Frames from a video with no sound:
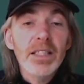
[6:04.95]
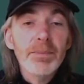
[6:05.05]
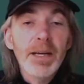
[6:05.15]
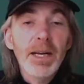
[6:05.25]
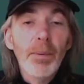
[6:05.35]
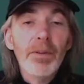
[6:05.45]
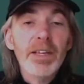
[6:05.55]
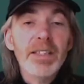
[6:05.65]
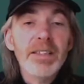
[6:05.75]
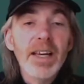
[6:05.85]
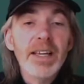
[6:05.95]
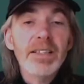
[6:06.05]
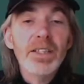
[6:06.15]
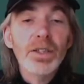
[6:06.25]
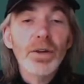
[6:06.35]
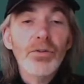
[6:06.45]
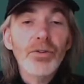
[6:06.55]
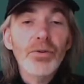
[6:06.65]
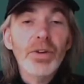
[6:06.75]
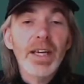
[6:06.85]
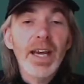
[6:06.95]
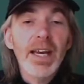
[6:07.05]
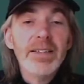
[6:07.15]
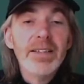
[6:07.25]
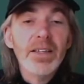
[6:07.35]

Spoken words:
Speed up on the descent, go through the gates,